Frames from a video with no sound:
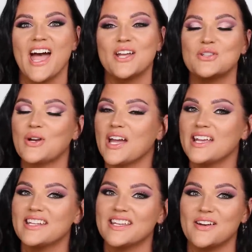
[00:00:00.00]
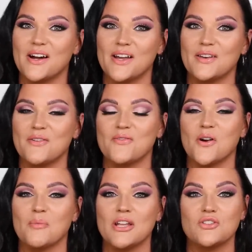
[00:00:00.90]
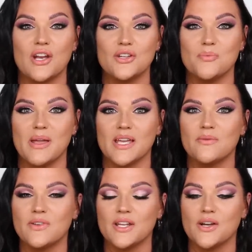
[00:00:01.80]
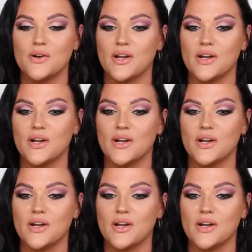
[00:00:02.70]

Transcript: I tried it on for my try new makeup video,